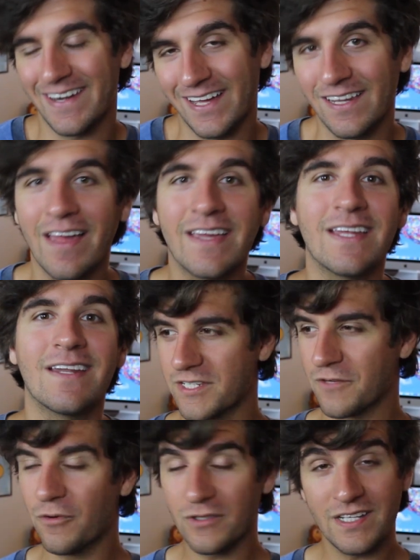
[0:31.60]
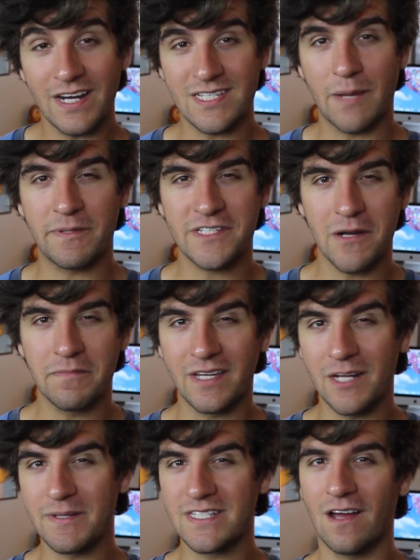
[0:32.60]
and I like it. So for today's episode, I'm
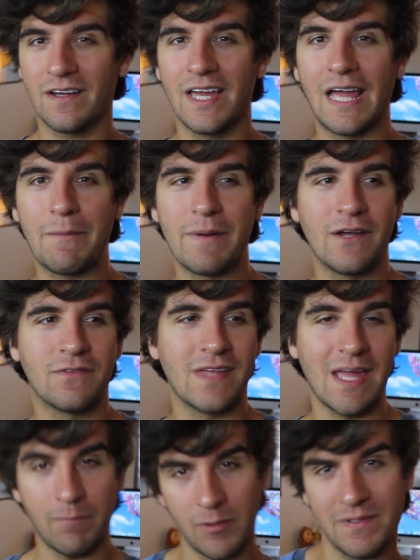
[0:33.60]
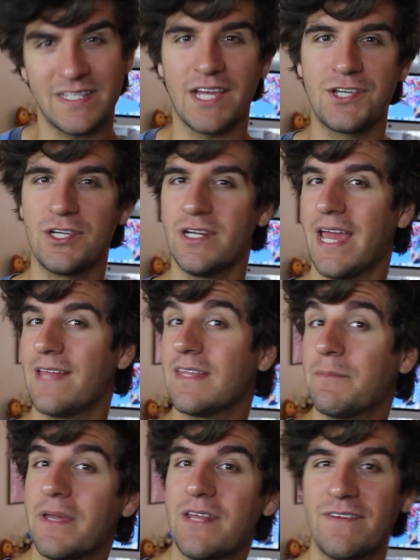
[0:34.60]
going to be talking about the implementation and
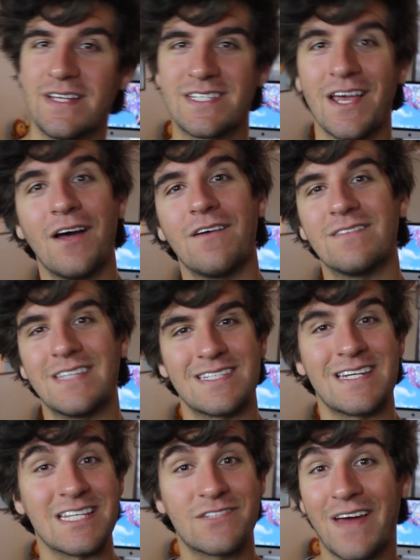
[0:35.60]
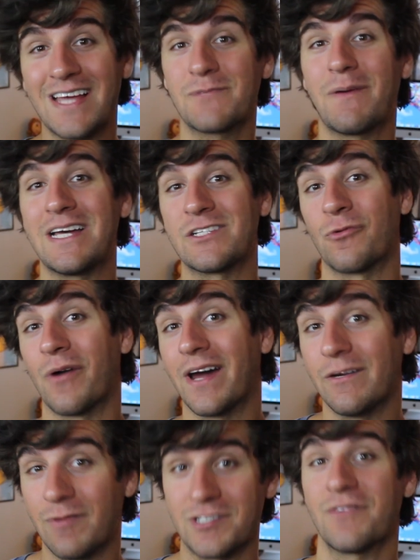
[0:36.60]
the benefits of Disney's FastPass
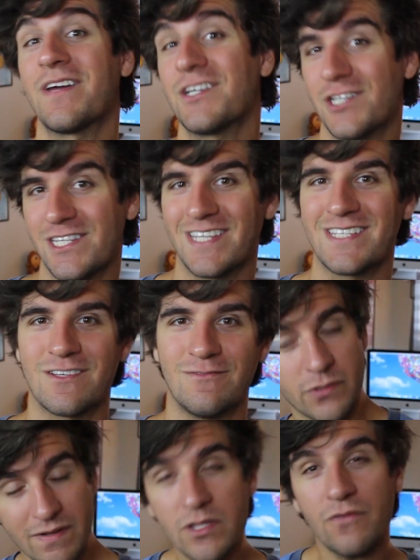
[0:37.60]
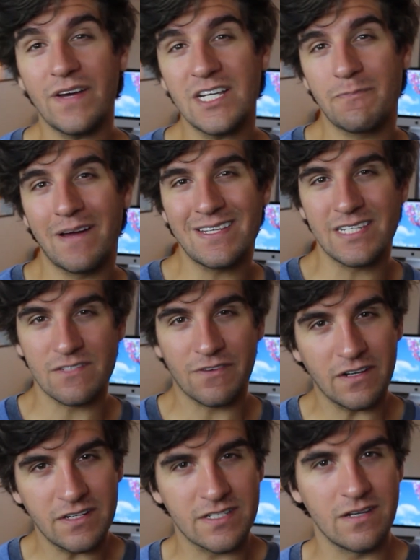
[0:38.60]
ride reservation system. So even though FastPass is
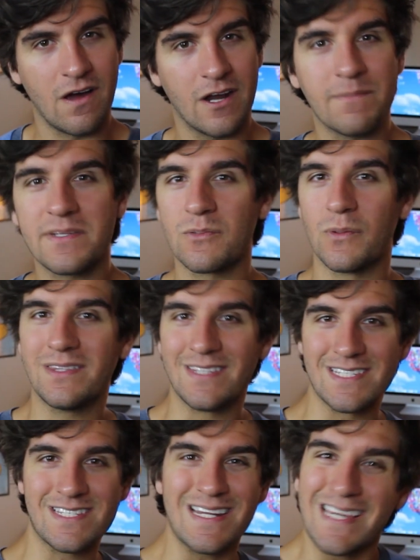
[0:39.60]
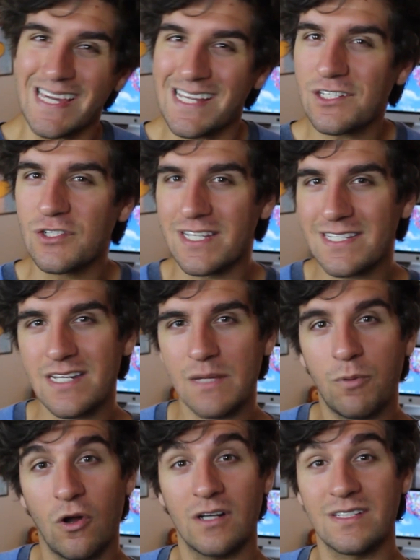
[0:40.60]
very synonymous with Disney, each Disney
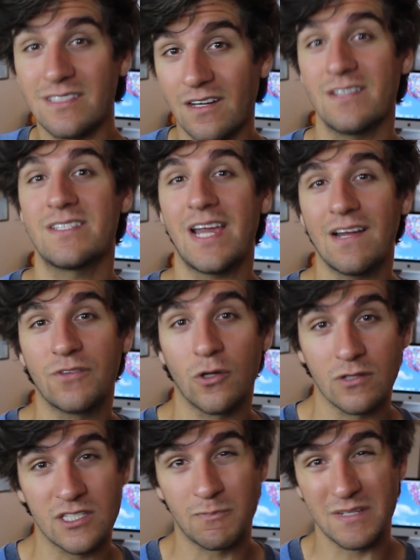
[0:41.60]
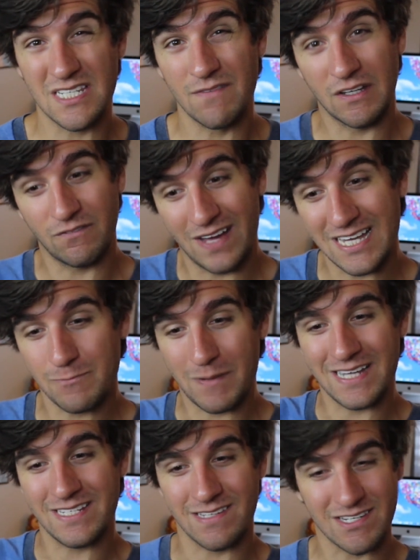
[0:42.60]
park does have their own specific
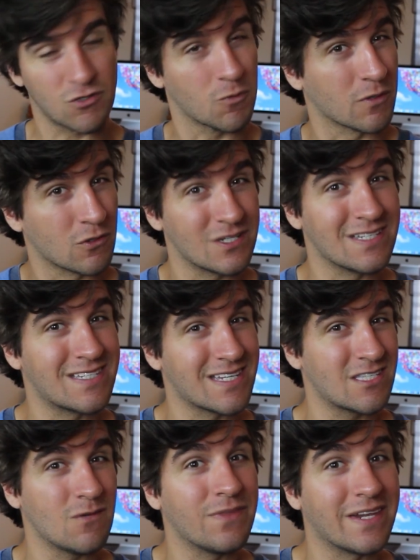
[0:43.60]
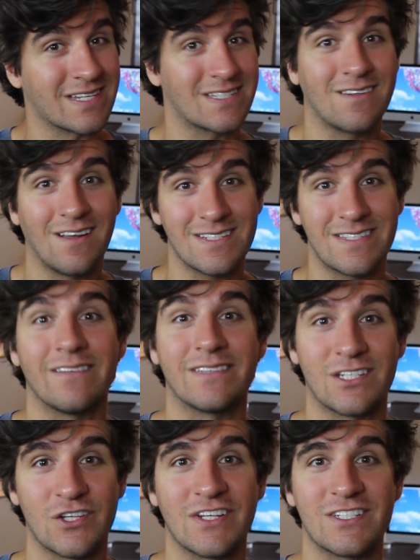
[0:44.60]
FastPass distribution system that is
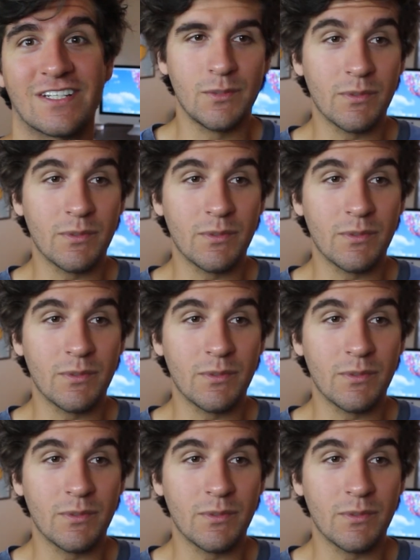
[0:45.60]
constantly changing.